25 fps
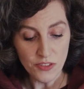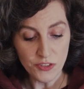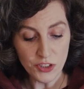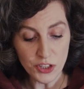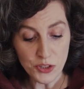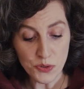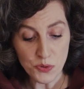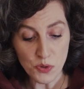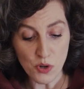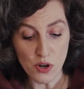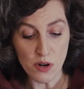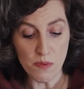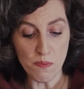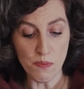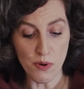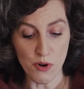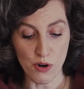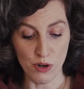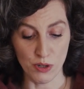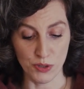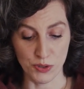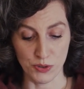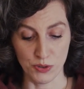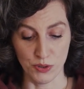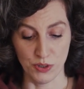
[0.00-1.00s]
The term
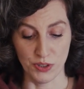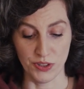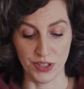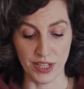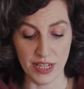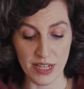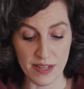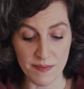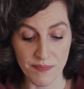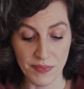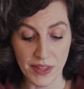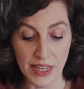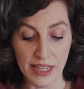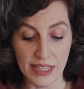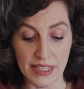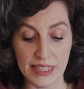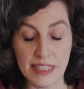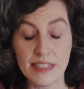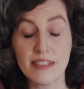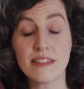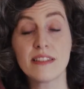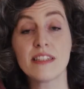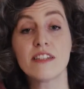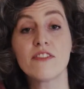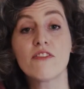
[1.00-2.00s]
persona
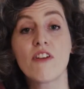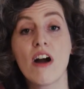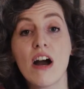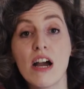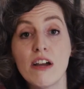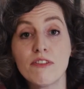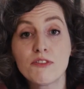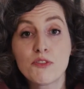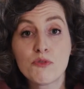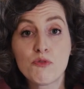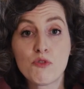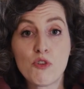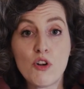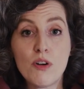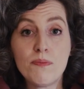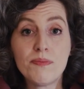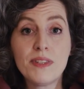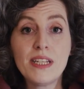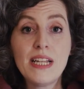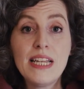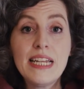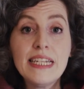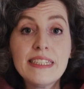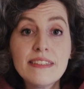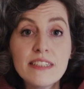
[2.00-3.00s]
is derived from
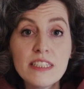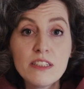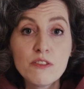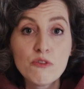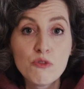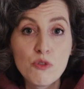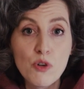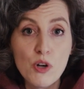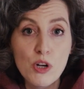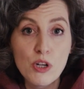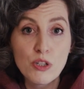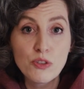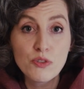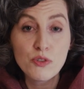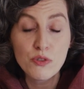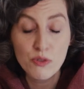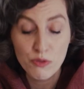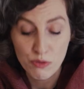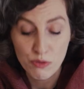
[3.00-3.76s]
the Latin word